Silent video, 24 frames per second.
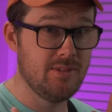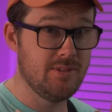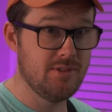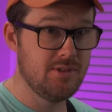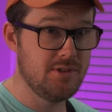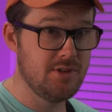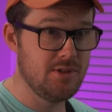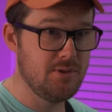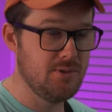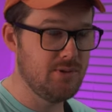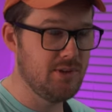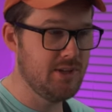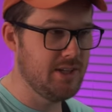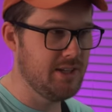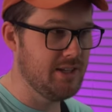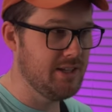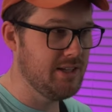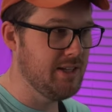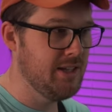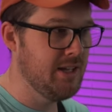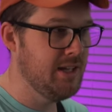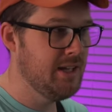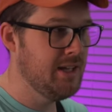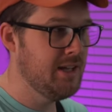
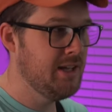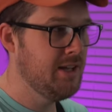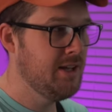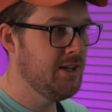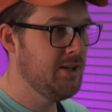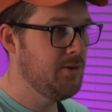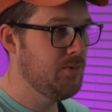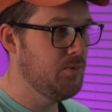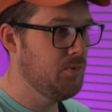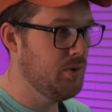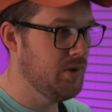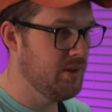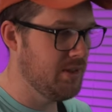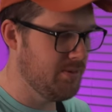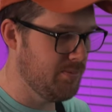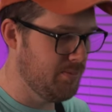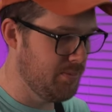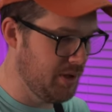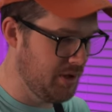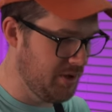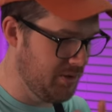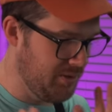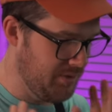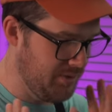tuning with
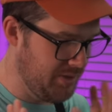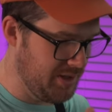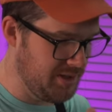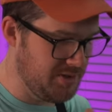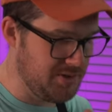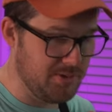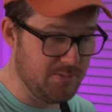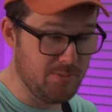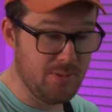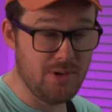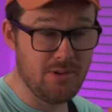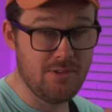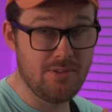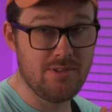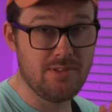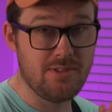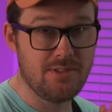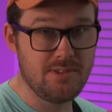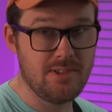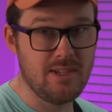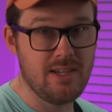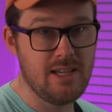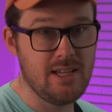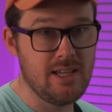both. They should both
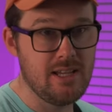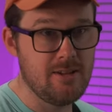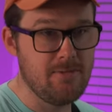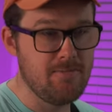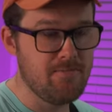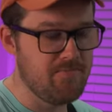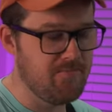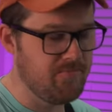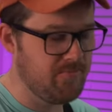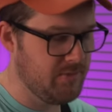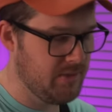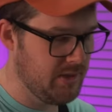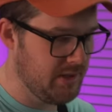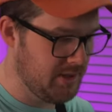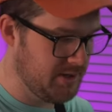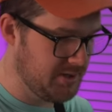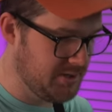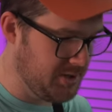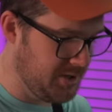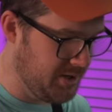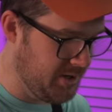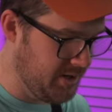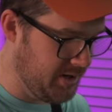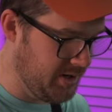say the
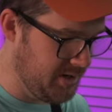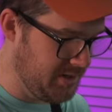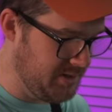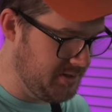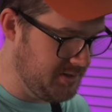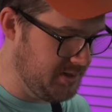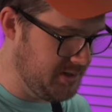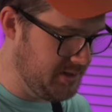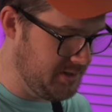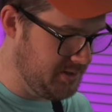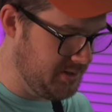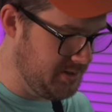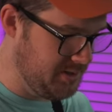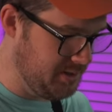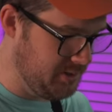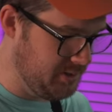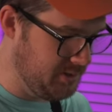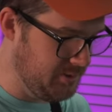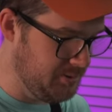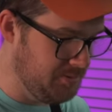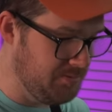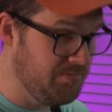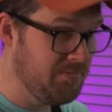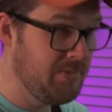guitar is in
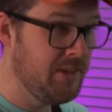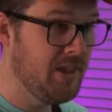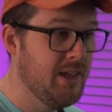tune.